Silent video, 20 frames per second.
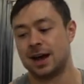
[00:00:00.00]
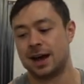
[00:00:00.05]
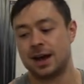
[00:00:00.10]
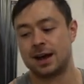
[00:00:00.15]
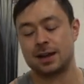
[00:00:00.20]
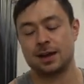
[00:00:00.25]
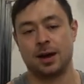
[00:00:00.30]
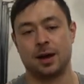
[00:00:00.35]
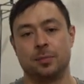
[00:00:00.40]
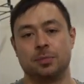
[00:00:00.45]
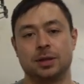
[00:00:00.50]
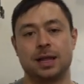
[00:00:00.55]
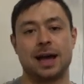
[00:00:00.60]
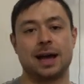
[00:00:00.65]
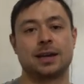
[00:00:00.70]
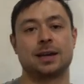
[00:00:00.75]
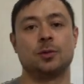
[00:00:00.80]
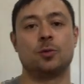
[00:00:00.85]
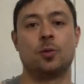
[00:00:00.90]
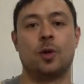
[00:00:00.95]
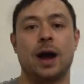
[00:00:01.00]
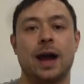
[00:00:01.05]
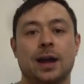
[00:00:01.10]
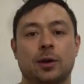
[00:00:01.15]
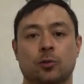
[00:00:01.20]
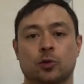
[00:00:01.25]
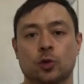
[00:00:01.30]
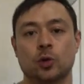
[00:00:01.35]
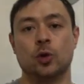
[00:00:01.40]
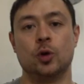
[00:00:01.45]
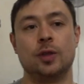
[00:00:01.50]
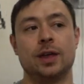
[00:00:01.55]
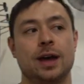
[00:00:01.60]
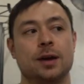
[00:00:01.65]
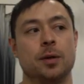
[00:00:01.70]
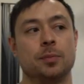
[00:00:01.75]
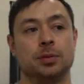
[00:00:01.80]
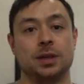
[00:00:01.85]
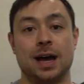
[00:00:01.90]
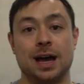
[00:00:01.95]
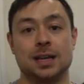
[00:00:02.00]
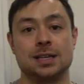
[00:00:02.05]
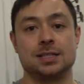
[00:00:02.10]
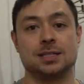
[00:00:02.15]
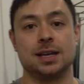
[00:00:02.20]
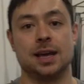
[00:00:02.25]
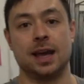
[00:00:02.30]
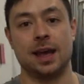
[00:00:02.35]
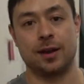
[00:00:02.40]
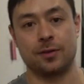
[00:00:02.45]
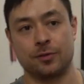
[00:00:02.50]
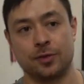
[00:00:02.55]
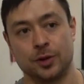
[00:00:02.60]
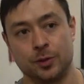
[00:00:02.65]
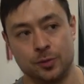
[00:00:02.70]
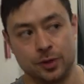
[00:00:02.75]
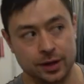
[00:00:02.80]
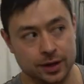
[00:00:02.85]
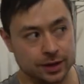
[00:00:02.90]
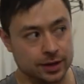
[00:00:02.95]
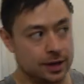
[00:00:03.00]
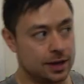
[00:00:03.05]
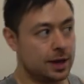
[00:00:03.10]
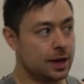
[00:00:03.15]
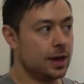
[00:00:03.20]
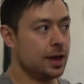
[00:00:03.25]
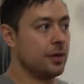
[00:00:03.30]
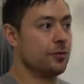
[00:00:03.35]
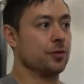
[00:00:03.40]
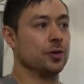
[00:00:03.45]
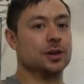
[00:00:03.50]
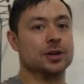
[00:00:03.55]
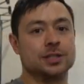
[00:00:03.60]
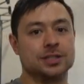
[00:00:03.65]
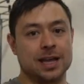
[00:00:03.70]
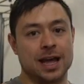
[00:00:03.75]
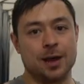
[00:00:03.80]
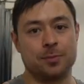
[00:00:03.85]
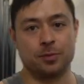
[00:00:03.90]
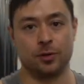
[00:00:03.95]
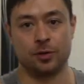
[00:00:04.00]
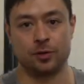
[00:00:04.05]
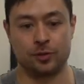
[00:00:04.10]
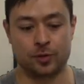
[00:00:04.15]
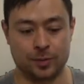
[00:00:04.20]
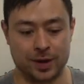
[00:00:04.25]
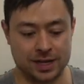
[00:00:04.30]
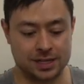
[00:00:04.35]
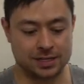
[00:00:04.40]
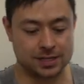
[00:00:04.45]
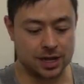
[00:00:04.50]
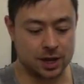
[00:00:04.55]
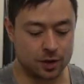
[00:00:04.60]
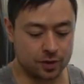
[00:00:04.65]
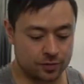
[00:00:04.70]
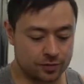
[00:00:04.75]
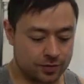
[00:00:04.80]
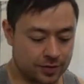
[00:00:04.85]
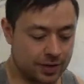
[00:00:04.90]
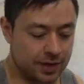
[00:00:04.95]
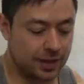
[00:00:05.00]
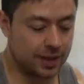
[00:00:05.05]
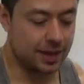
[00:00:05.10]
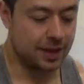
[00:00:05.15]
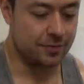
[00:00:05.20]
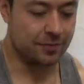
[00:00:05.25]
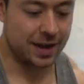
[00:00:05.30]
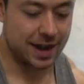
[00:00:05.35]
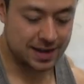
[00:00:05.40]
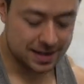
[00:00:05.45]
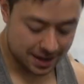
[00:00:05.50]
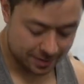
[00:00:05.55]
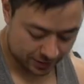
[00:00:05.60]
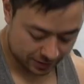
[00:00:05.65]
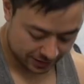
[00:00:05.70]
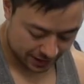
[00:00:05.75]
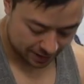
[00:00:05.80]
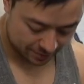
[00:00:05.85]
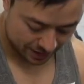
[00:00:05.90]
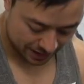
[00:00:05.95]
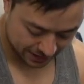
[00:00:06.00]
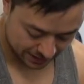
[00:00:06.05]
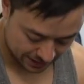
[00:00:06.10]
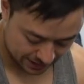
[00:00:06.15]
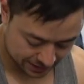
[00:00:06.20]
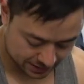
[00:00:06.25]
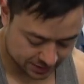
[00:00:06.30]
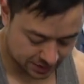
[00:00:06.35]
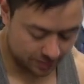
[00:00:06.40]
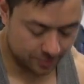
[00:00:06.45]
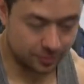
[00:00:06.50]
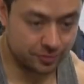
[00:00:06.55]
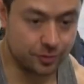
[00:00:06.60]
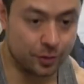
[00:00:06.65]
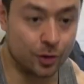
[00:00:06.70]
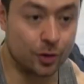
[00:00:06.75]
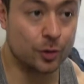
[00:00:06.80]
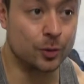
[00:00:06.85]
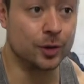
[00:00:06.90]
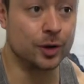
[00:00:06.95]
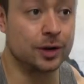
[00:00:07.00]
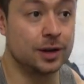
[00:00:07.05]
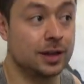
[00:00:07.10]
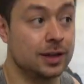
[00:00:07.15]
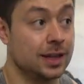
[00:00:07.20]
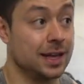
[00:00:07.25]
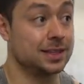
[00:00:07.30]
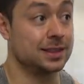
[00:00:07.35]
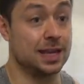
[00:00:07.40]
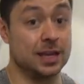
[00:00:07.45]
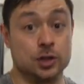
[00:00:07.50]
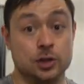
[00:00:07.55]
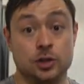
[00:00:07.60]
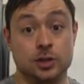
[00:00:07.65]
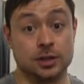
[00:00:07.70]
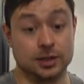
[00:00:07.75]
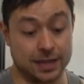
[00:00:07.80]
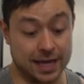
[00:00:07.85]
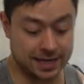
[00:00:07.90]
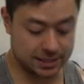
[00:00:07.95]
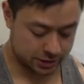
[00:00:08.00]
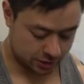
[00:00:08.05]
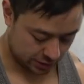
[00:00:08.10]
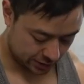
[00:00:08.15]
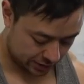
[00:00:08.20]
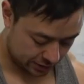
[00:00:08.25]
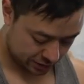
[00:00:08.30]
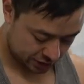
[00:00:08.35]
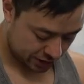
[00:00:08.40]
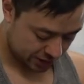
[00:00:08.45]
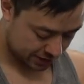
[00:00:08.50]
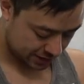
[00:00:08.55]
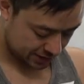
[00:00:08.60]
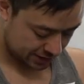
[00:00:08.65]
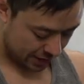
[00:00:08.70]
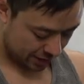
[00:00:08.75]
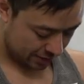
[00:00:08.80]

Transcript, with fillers: not a black and white rule that applies to everyone. For example, for myself, if I never let my knees come forward like they like, like check this